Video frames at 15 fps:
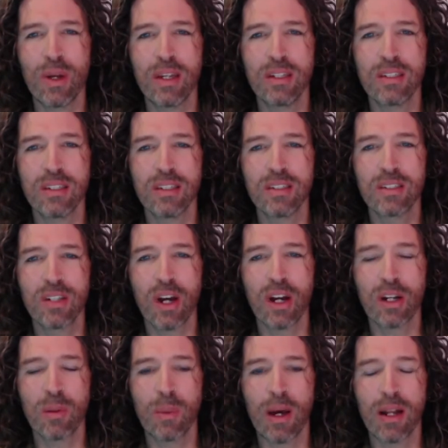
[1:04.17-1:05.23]
to
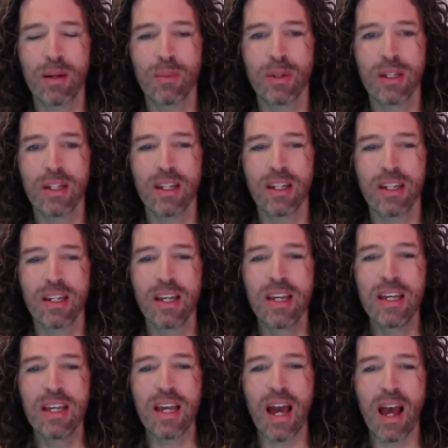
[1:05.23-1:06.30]
talk about it, but that
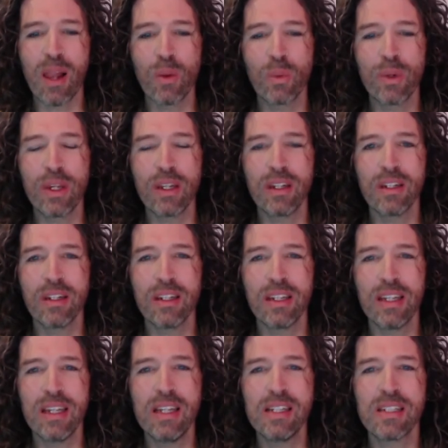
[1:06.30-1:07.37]
Halloween
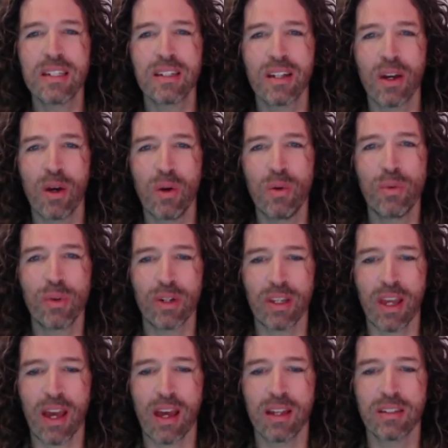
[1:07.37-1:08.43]
isn't over
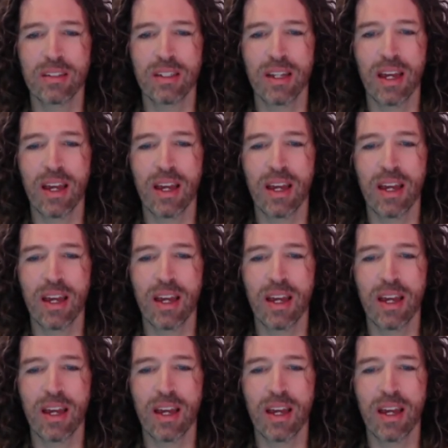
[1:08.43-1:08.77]
yet.